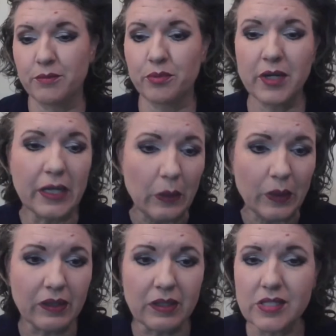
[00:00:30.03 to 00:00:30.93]

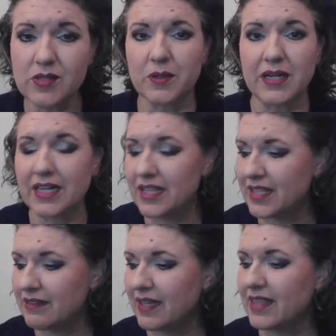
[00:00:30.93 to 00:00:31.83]
pre-orders or
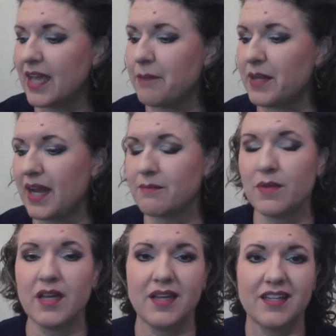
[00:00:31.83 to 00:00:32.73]
anything like that, but
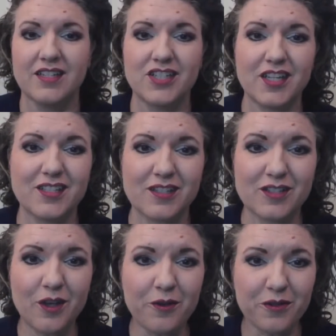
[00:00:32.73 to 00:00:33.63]
I'm just
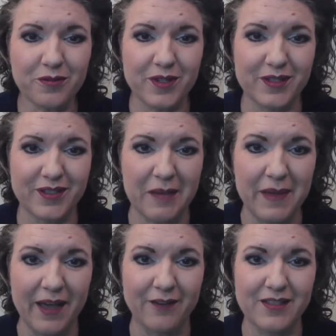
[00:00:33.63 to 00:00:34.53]
so thrilled
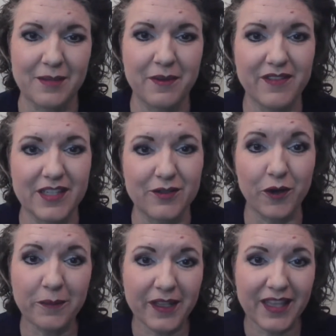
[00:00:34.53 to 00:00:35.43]
about some of these
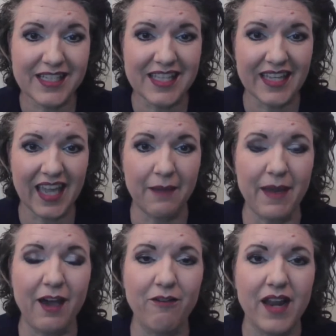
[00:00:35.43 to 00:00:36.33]
formulas that came
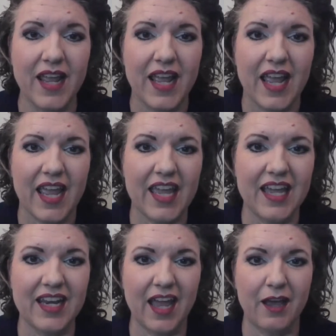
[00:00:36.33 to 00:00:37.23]
out
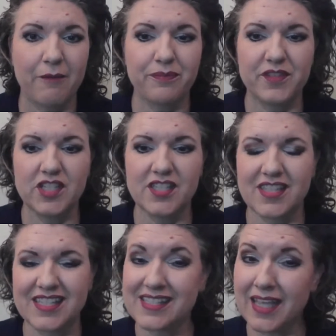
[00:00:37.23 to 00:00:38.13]
and just
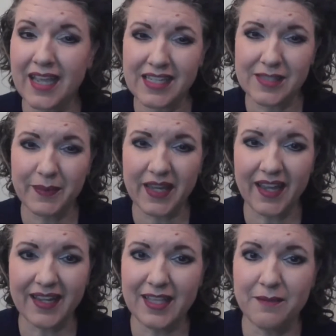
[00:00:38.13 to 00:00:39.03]
the science
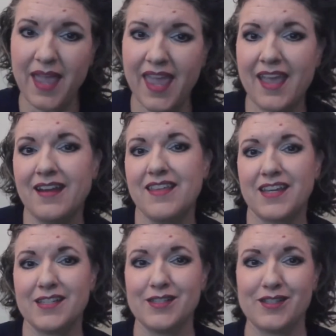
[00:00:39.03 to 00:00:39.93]
behind them and the
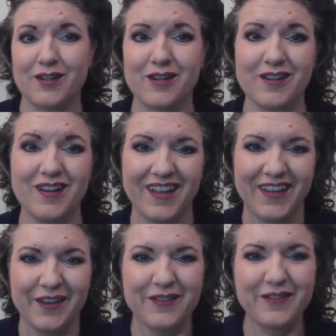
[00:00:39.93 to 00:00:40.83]
concern
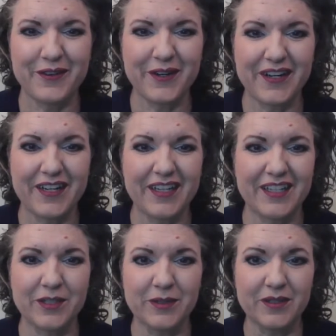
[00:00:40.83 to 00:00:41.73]
for
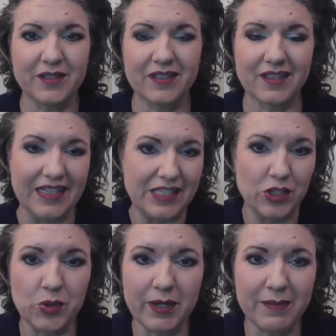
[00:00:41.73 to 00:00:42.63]
your
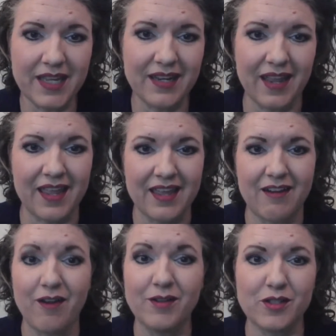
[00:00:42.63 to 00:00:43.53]
enjoyment and
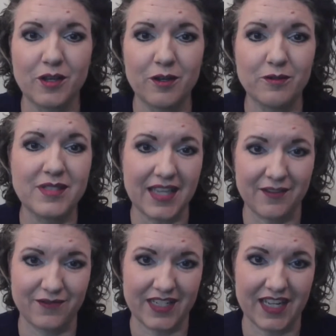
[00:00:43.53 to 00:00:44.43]
also
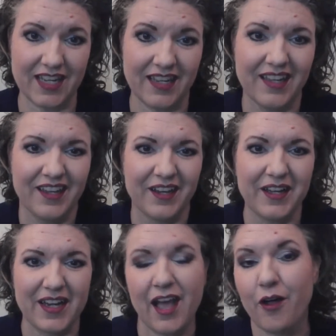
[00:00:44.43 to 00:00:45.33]
safety
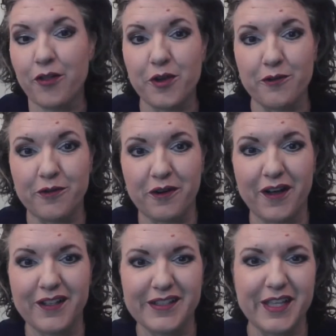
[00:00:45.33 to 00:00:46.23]
and health
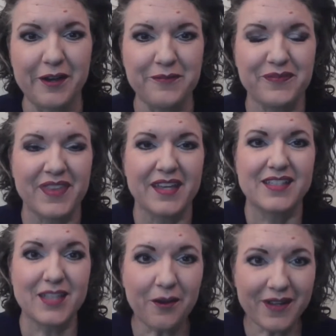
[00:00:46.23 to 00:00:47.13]
overall. So
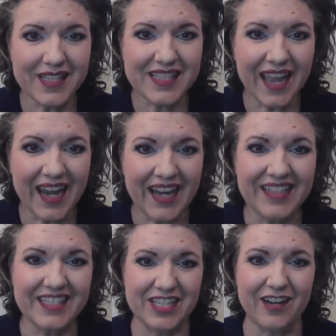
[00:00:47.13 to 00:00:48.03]
excited
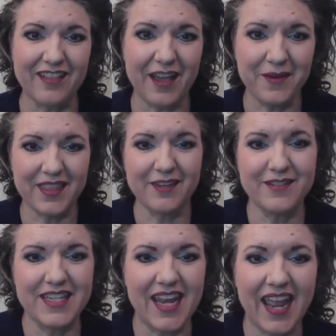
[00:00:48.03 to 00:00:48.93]
to share that with you
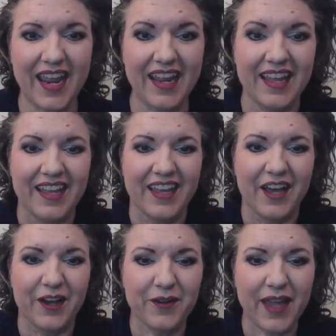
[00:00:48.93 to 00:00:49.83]
today.
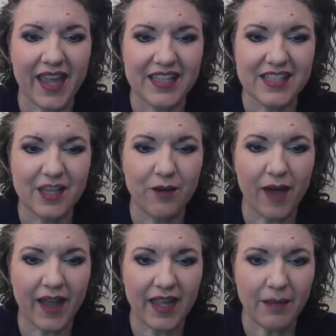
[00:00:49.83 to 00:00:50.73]
Okay, so
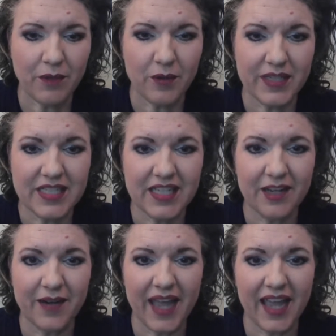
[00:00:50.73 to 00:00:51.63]
I am going to
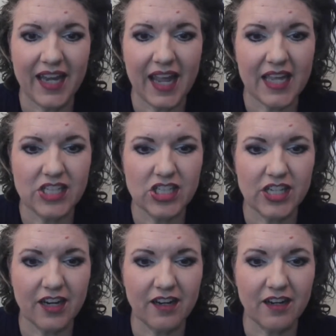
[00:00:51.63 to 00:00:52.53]
go ahead and
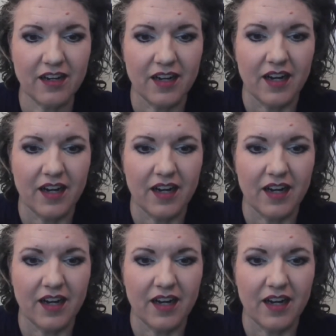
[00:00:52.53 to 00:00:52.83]
share